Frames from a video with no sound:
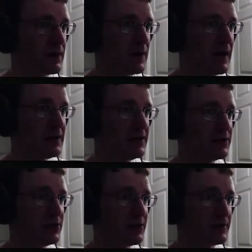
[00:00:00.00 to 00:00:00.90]
I did
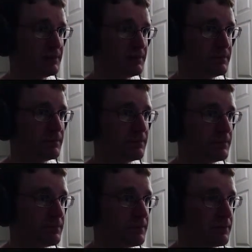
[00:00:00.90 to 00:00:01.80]

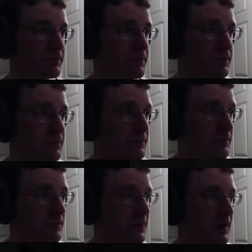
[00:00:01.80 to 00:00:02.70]
good.
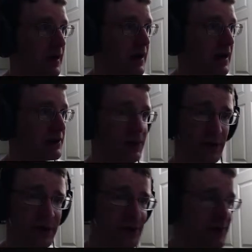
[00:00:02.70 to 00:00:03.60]
I don't know what
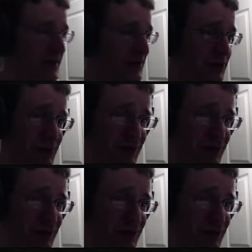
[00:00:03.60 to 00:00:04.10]
you're saying, dude.